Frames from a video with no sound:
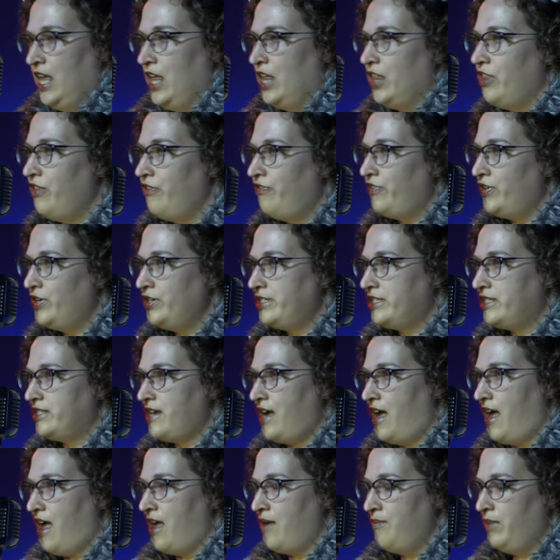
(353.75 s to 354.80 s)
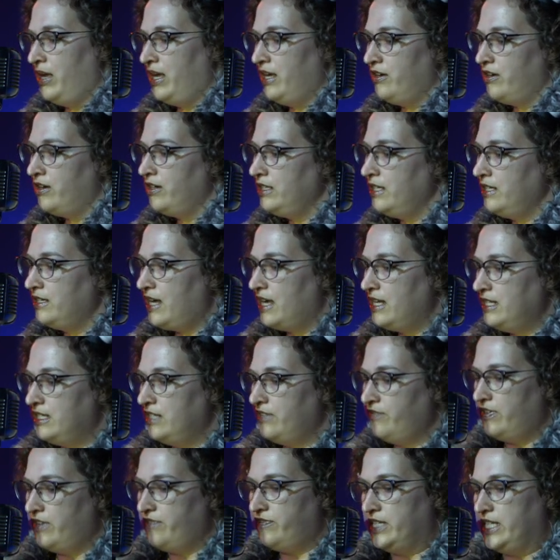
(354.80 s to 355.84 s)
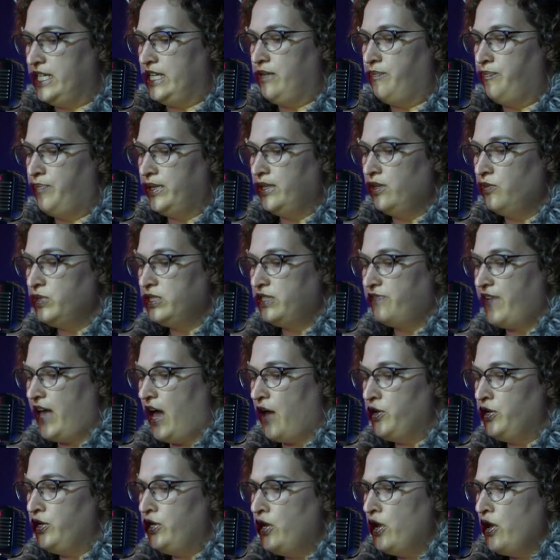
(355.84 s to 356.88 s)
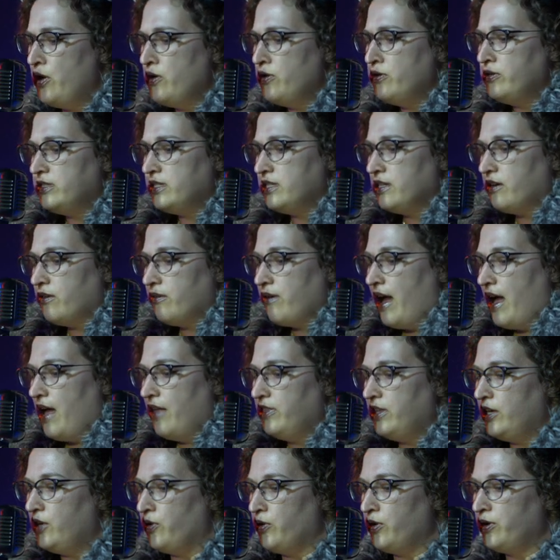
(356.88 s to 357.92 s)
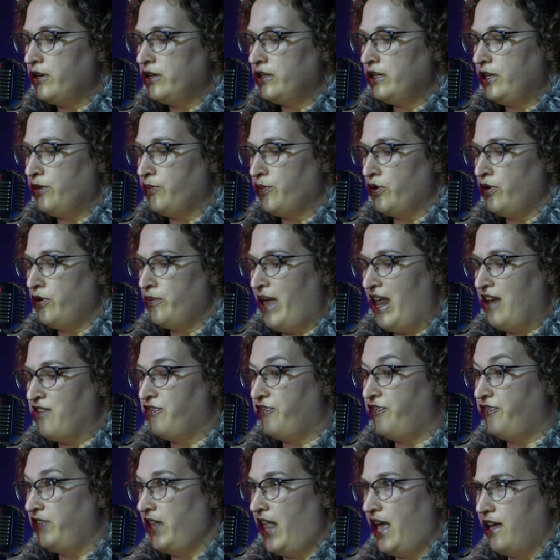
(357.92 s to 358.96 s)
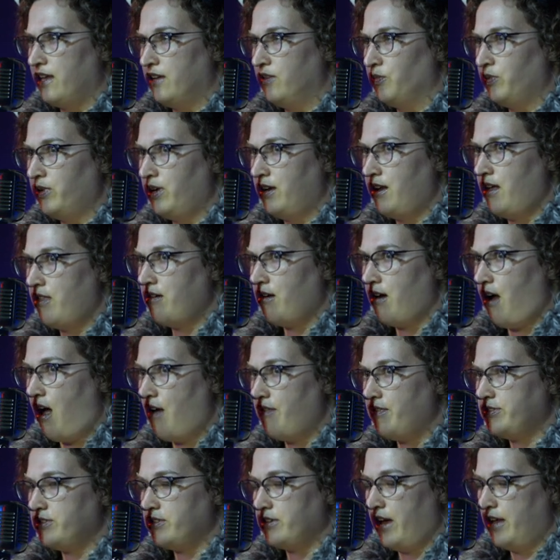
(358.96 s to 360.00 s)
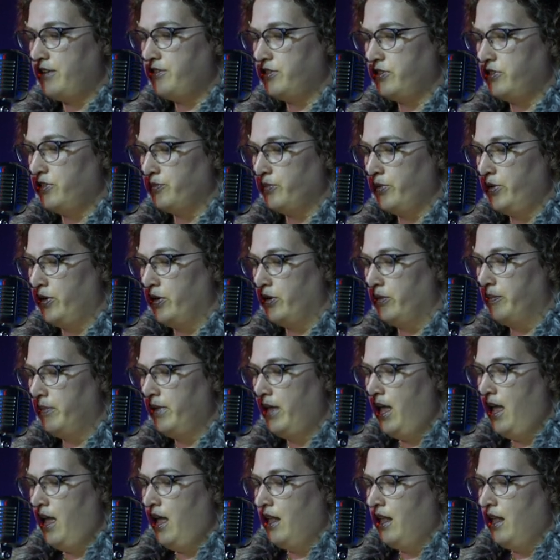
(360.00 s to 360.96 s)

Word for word: The first time, in early 1915, Bill was found nosing around the orderly room and fled when another officer entered the room.